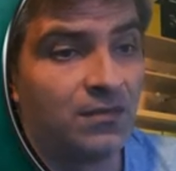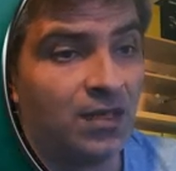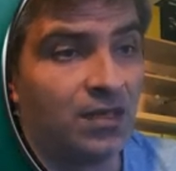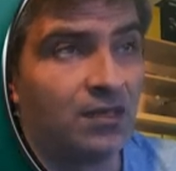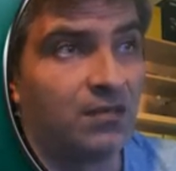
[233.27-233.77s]

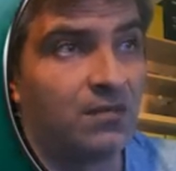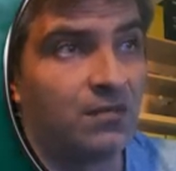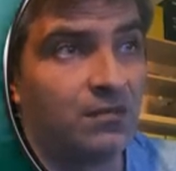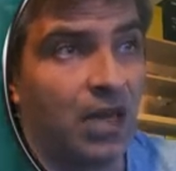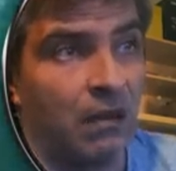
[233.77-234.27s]
And
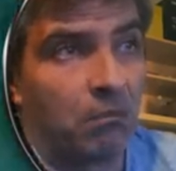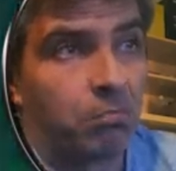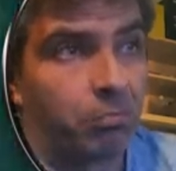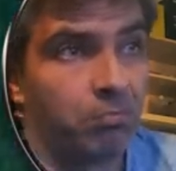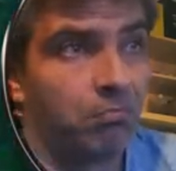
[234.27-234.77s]
yeah.
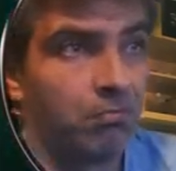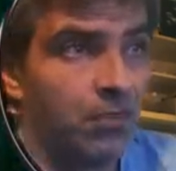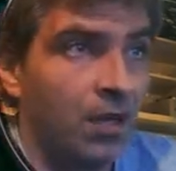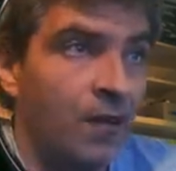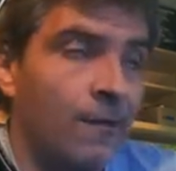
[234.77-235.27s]

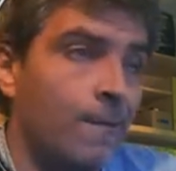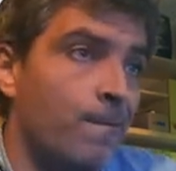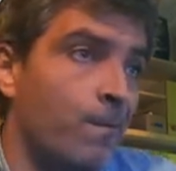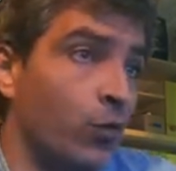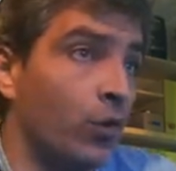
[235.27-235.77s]

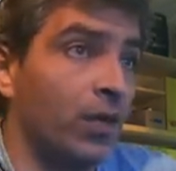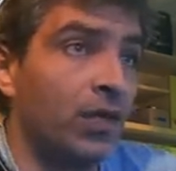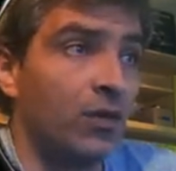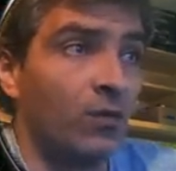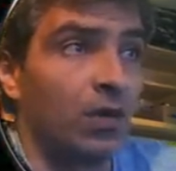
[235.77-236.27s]
No
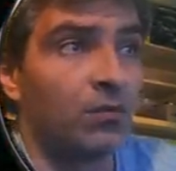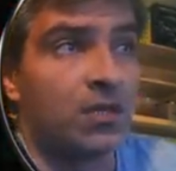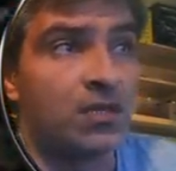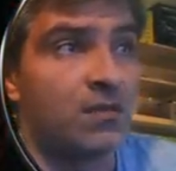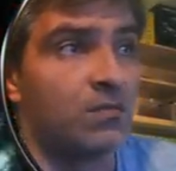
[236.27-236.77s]
idea what
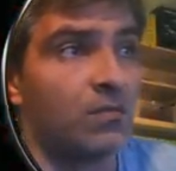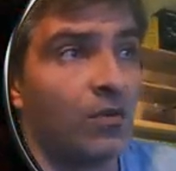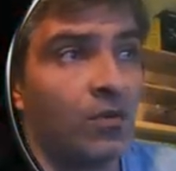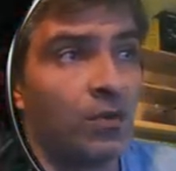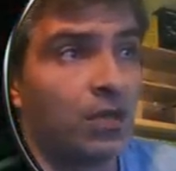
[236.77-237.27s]
was
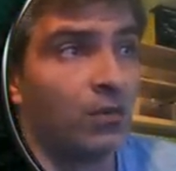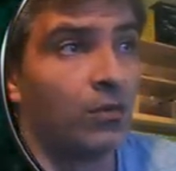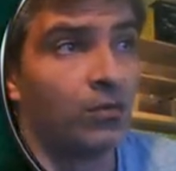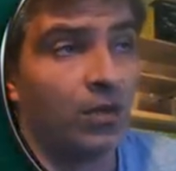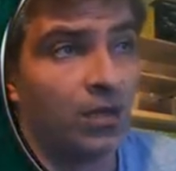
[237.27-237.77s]
wrong with the
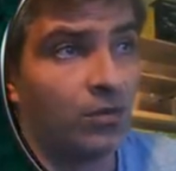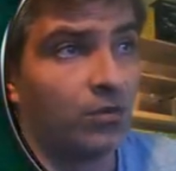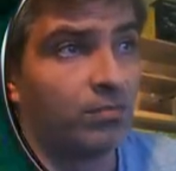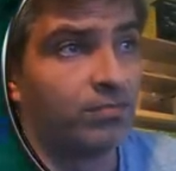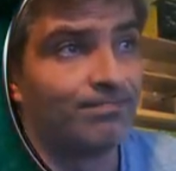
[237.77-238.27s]
old one though.